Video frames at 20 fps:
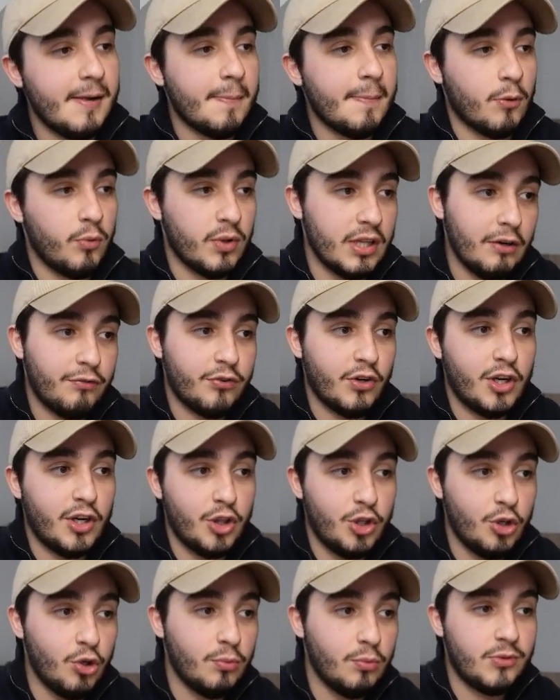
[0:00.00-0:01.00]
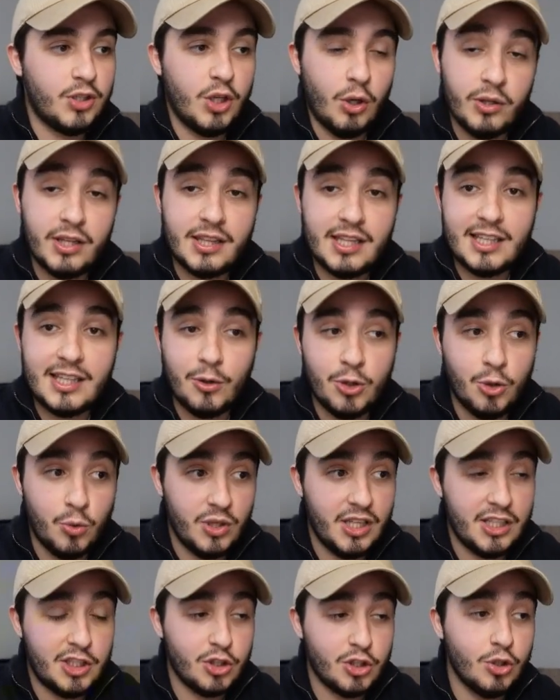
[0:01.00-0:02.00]
without further ado, the only thing that you would
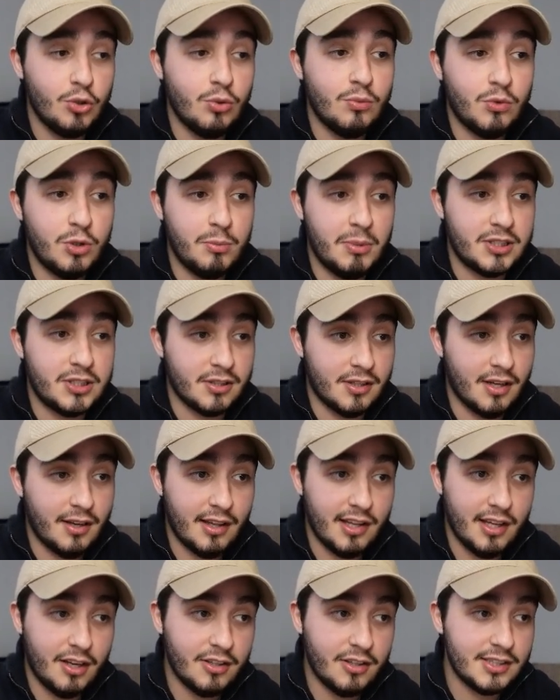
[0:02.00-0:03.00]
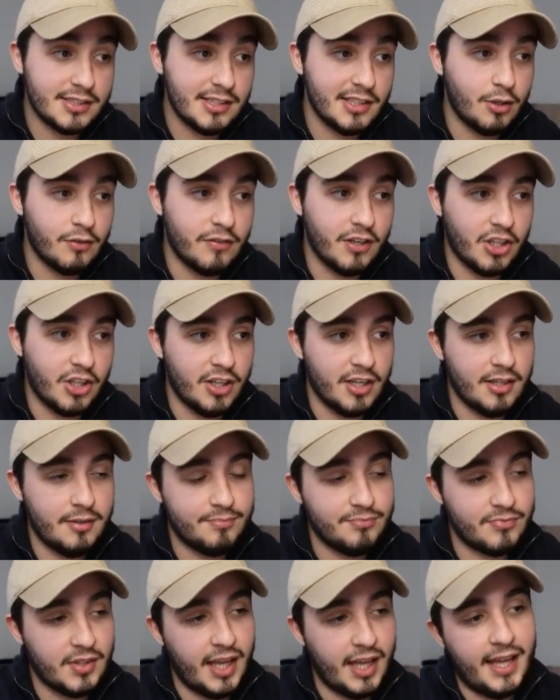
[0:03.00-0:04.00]
need to do would be to click on this link over here
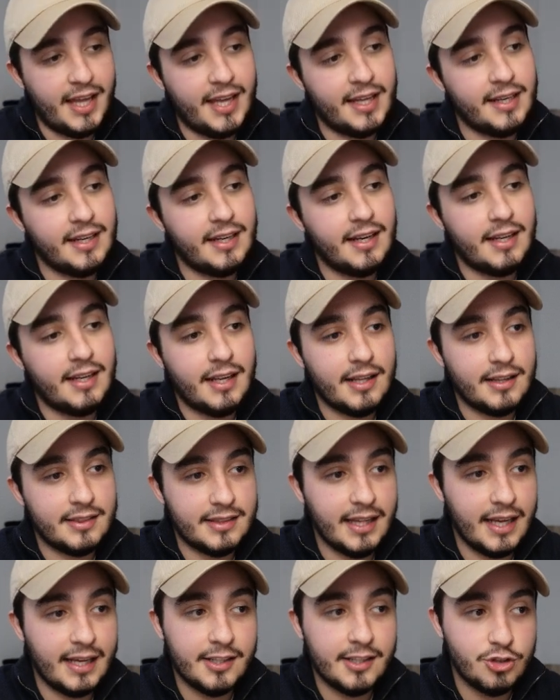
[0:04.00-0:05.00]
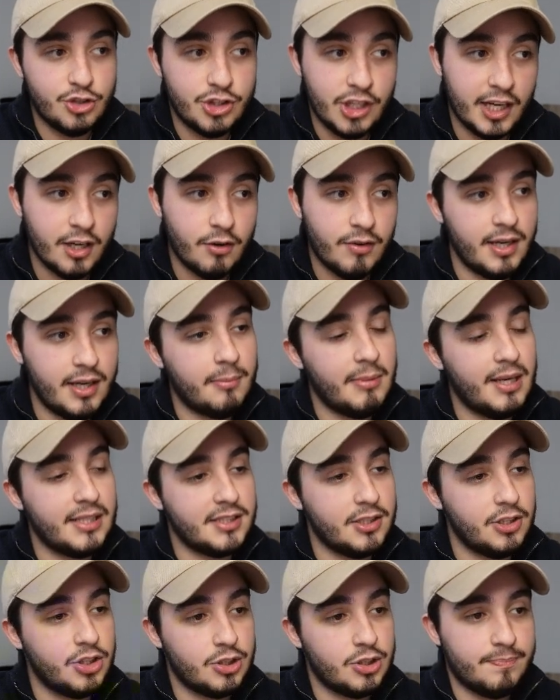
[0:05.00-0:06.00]
and then generate a
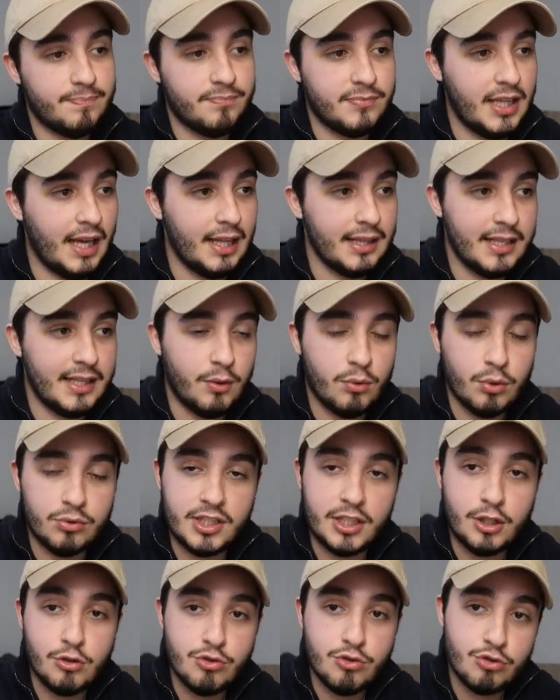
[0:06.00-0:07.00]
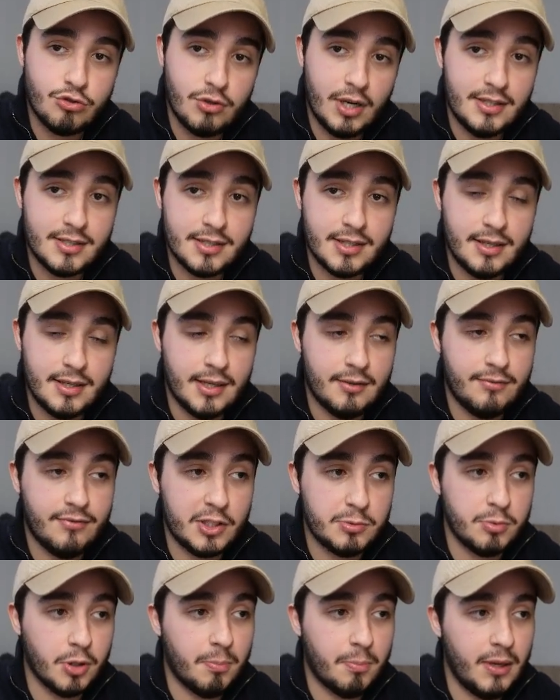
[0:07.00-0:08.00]
message. That link will take you straight to the
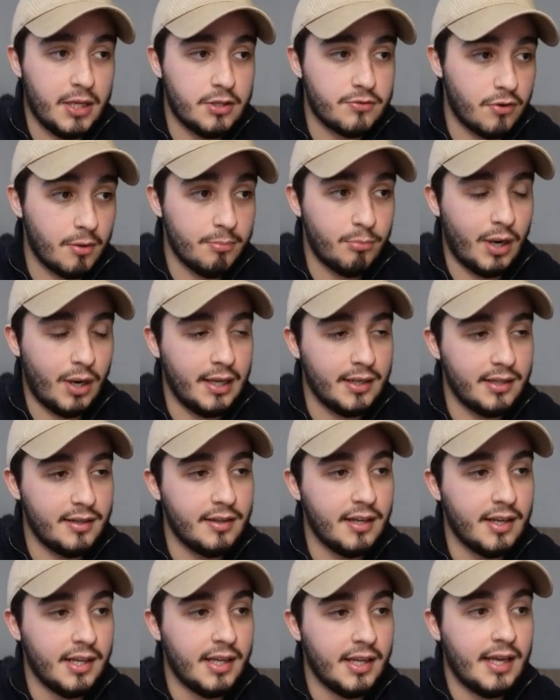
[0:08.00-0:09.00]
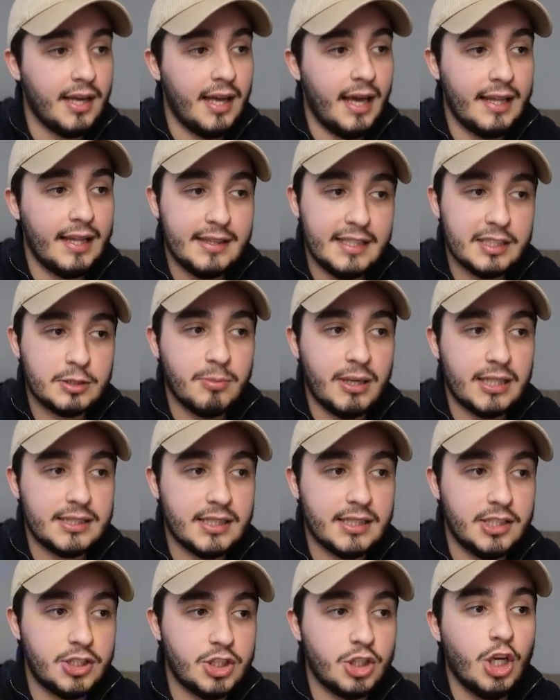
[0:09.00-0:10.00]
Facebook page from Brandon. And this
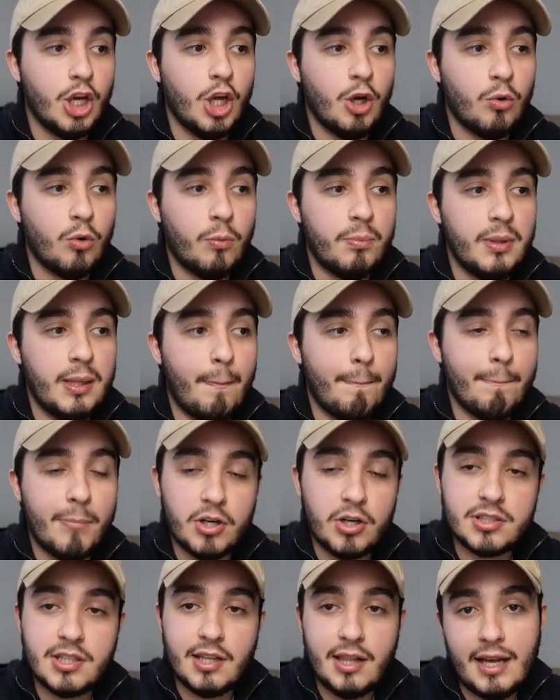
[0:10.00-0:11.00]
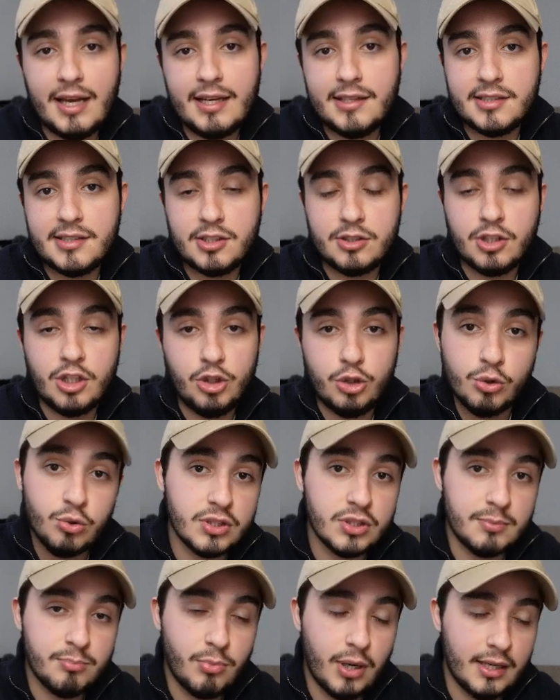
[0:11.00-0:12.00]
message will be personalized
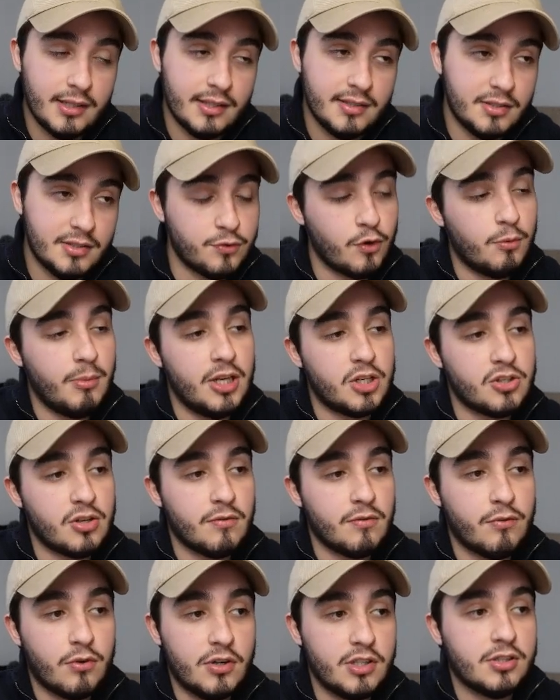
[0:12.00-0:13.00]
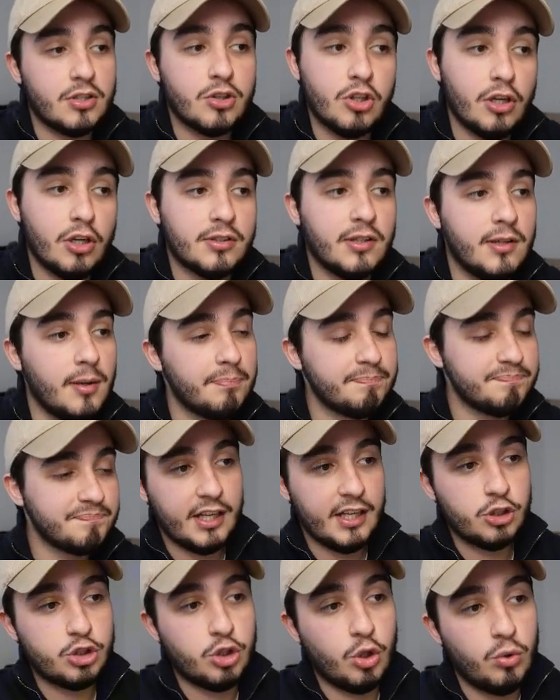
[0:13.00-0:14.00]
using Brandon's information for us to talk to them.
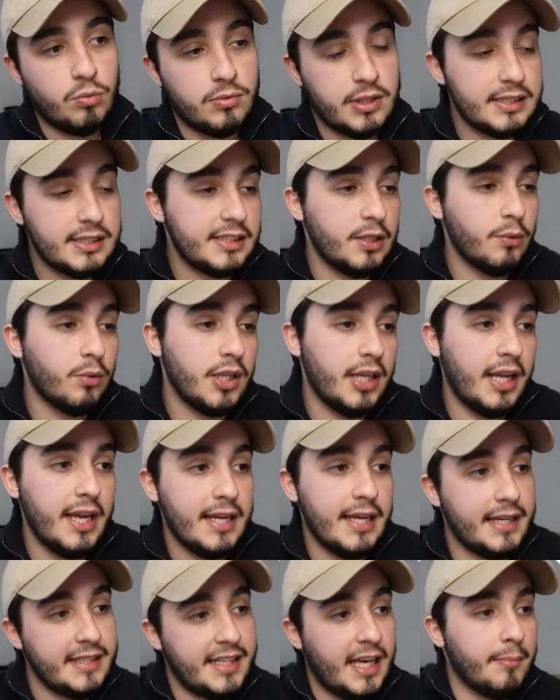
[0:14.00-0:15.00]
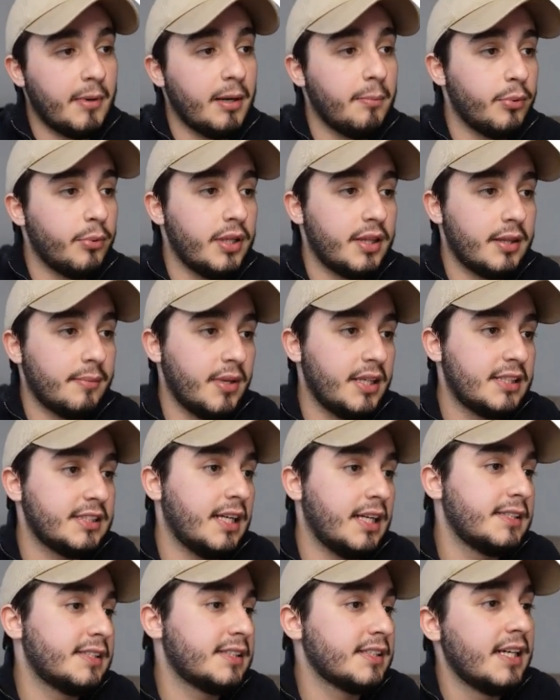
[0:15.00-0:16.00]
So let's see what AI came up with. It
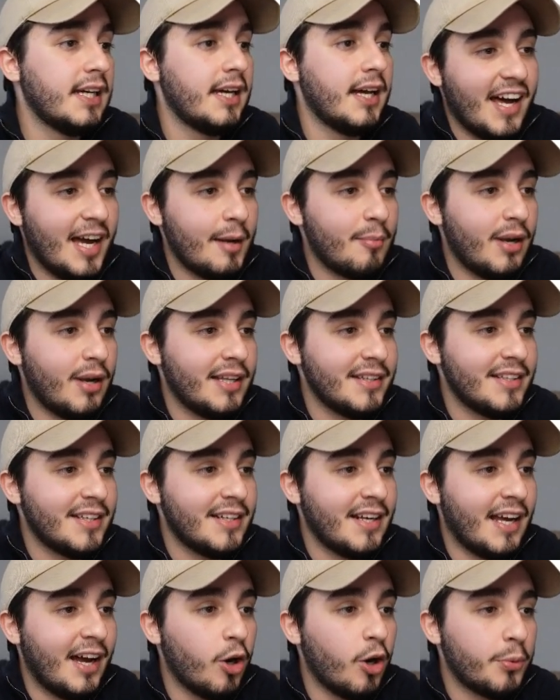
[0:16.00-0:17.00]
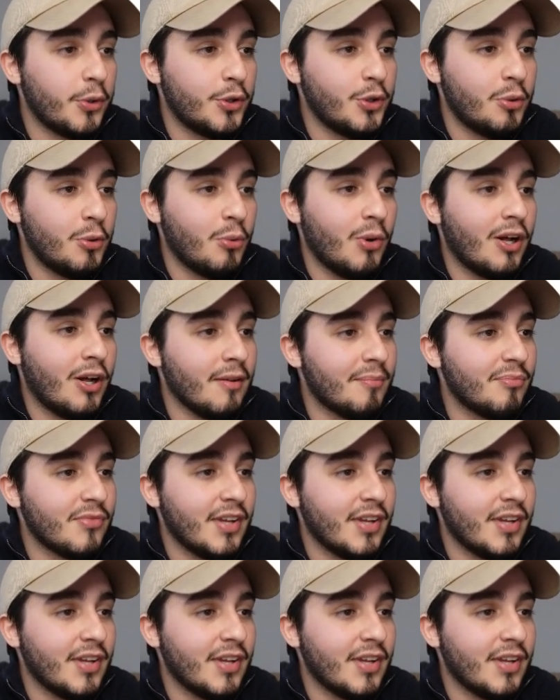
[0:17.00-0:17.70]
says, "Hi Brandon, I hope you're doing well.